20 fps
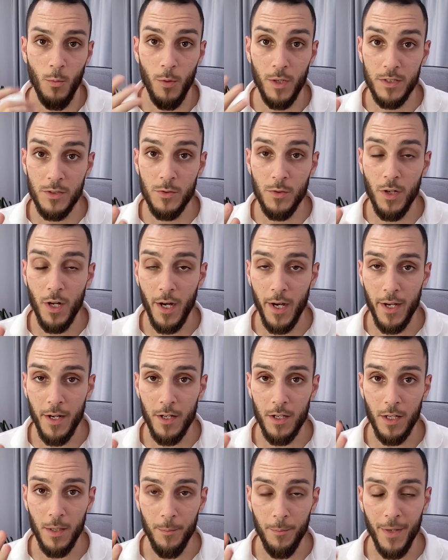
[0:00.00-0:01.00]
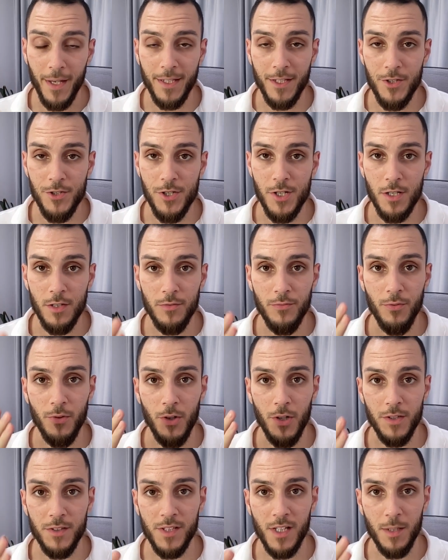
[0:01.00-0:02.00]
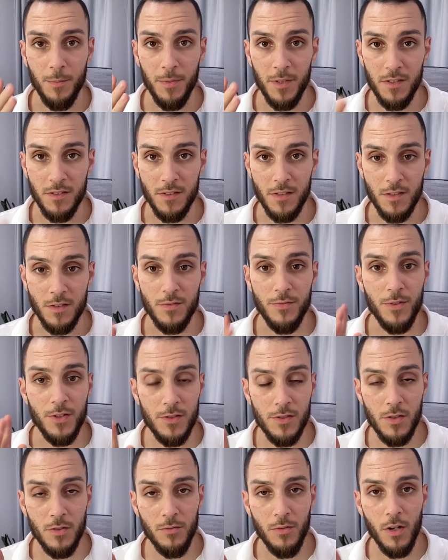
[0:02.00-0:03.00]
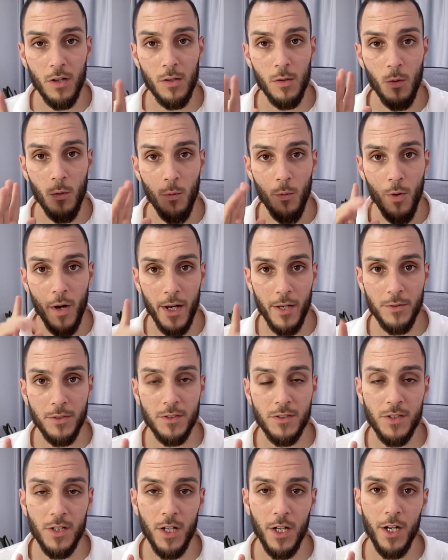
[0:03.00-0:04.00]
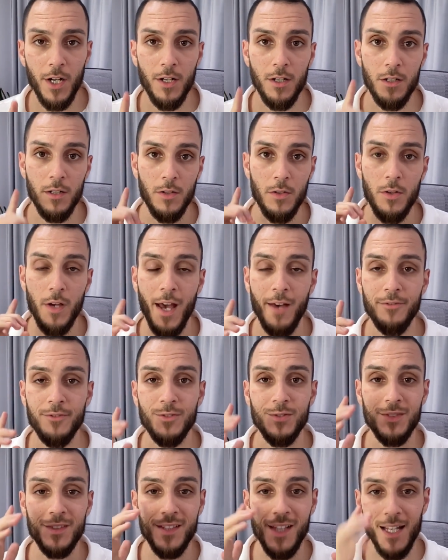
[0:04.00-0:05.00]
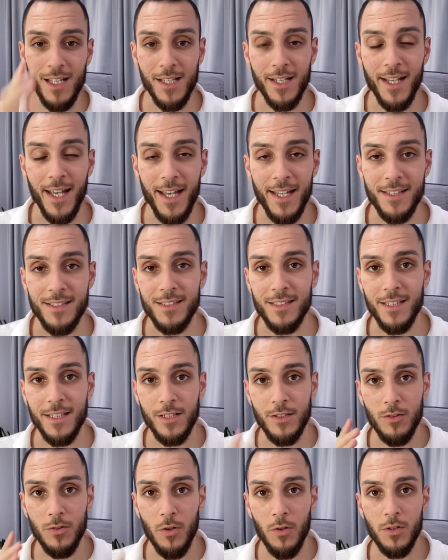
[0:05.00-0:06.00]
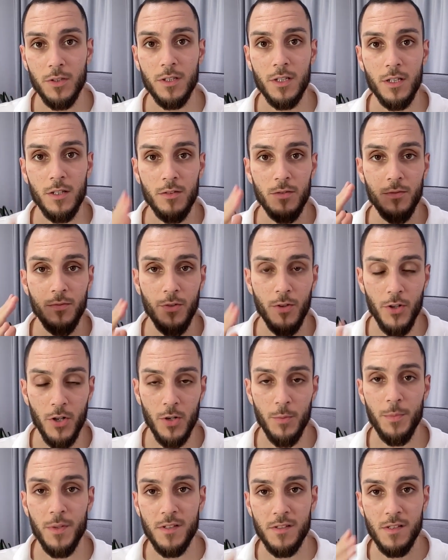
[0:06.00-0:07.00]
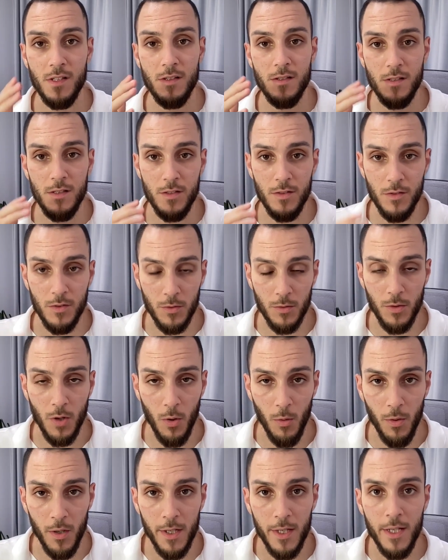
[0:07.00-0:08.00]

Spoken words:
when to hire a manager for a tech business. First of all, why you need to hire? You have to delegate in order for your business to grow.